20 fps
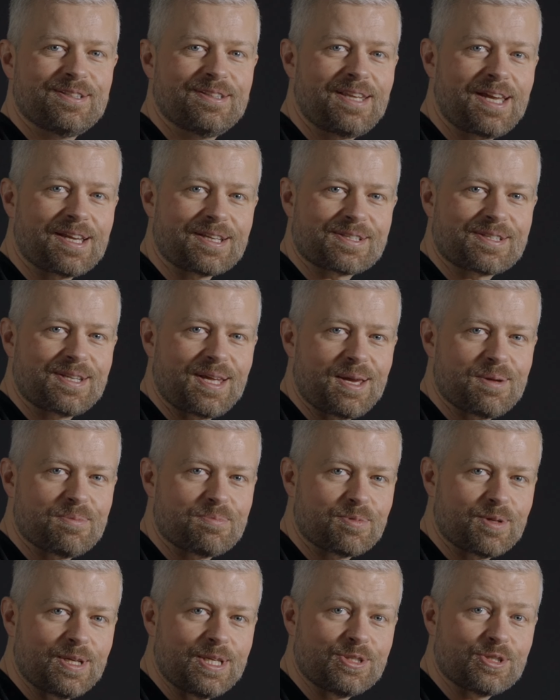next
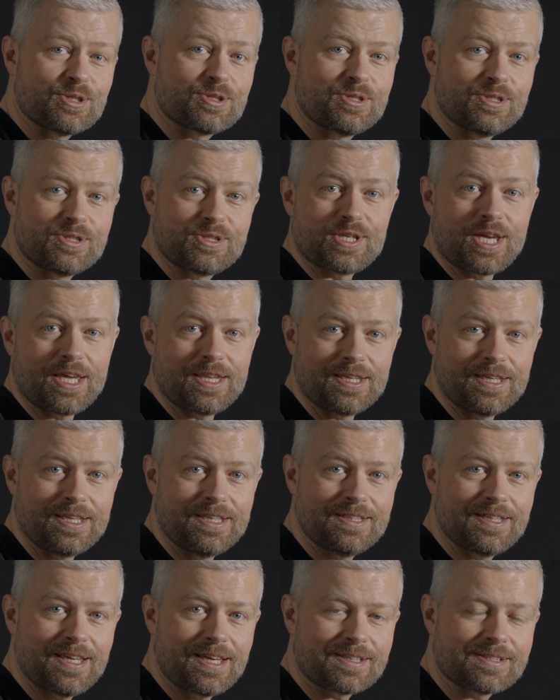step is just to check the
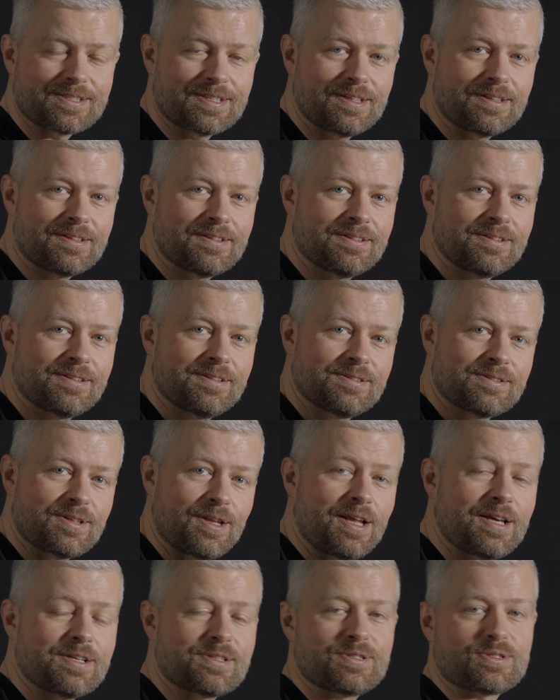indexing. So
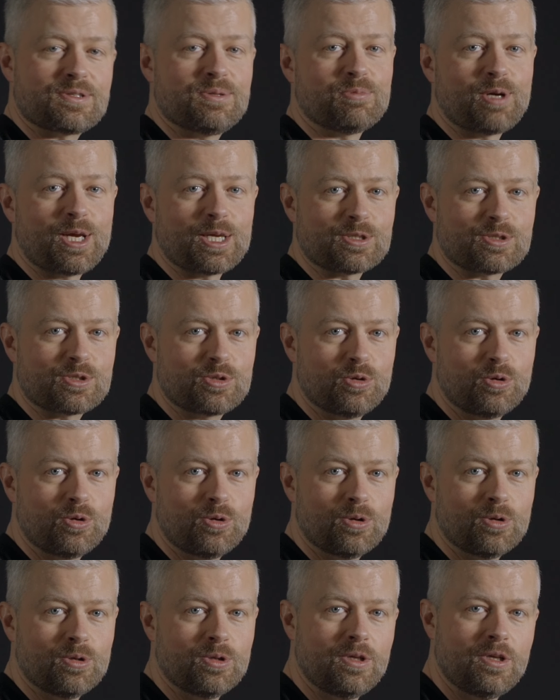that's just to make
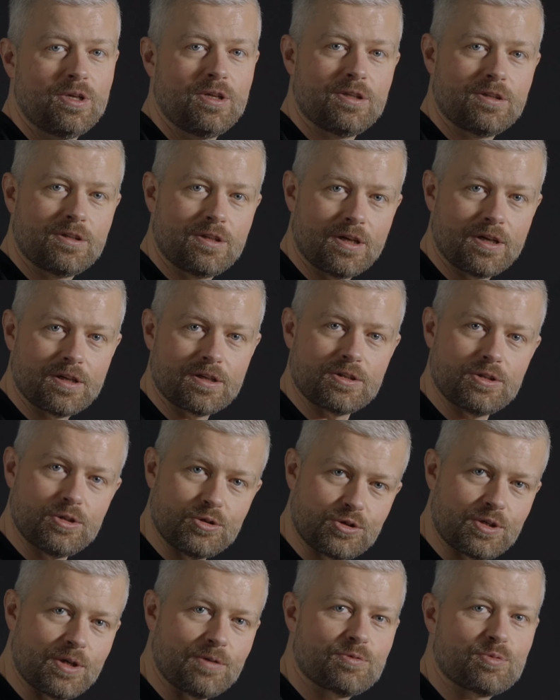sure that you
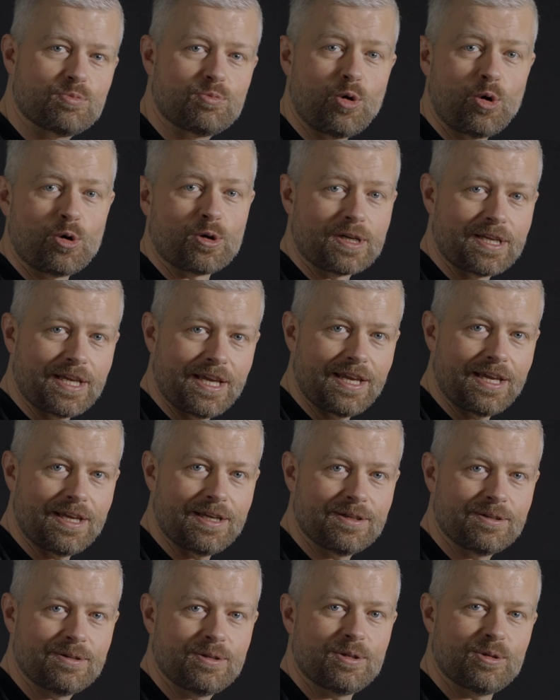shift one
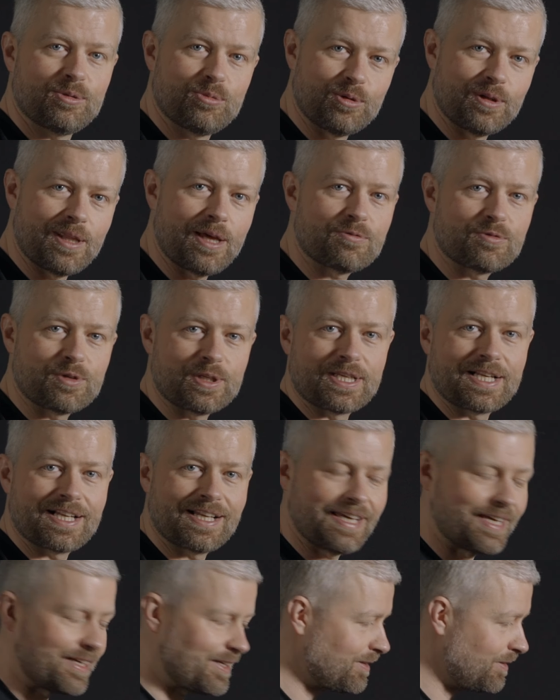gear with every
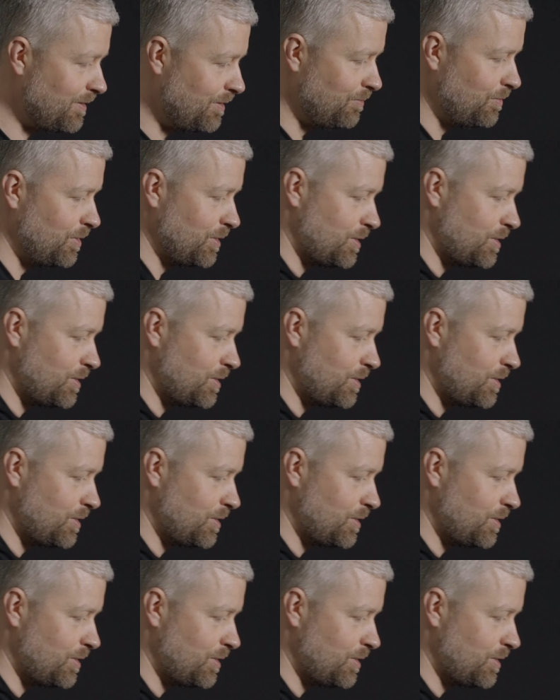click of the